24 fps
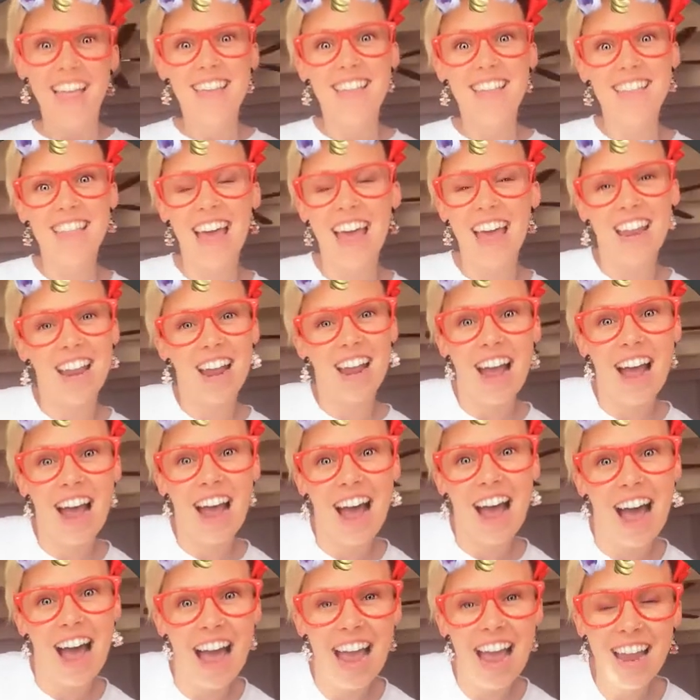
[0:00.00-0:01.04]
that
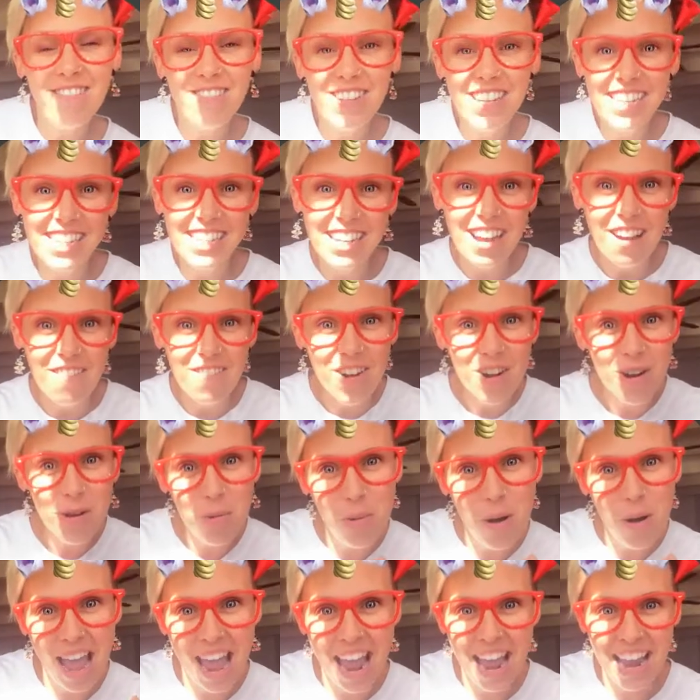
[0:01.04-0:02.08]
I've discovered a
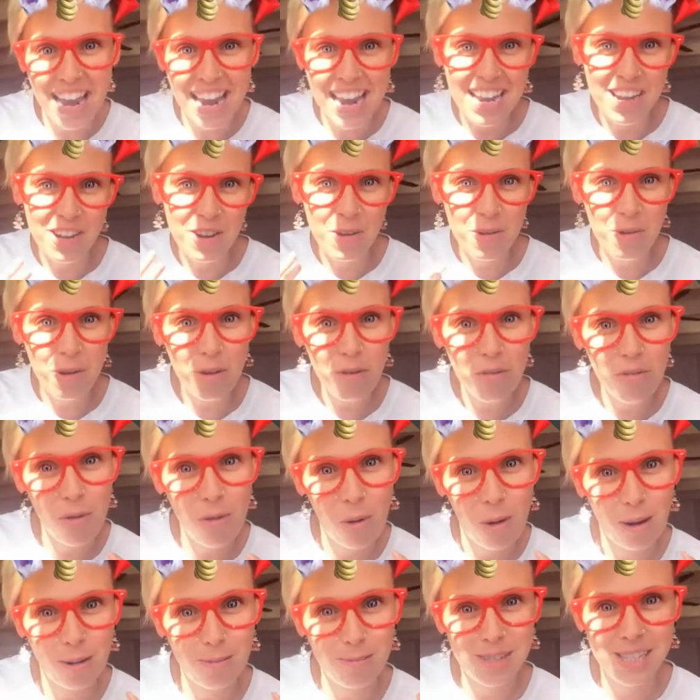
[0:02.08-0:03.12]
way in Google
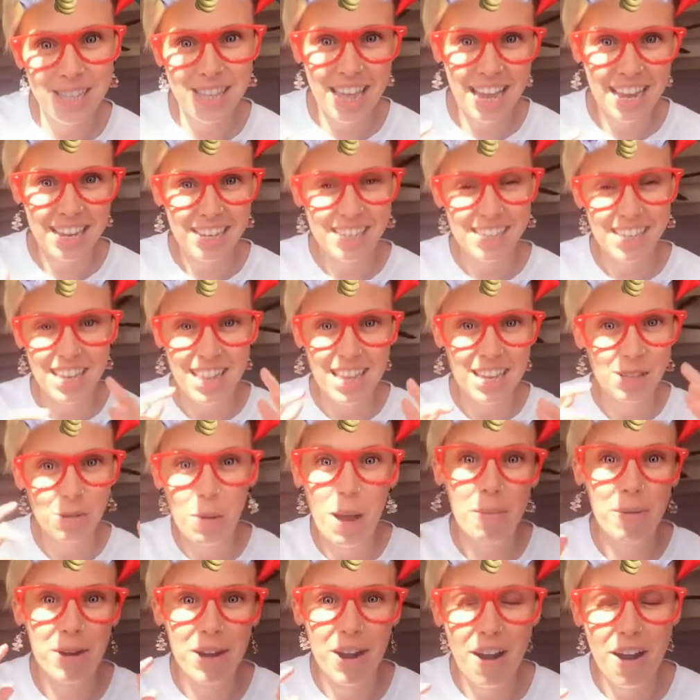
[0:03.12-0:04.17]
Forms, thanks to this
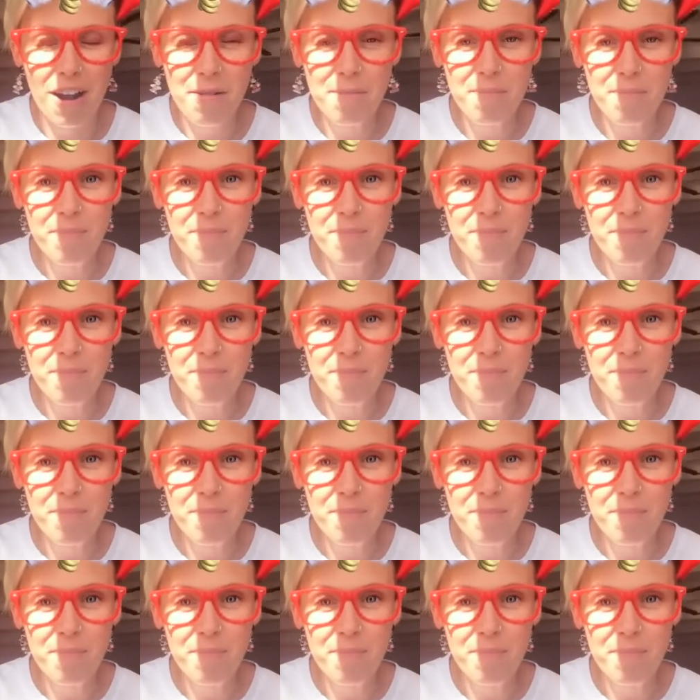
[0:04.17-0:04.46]
webinar,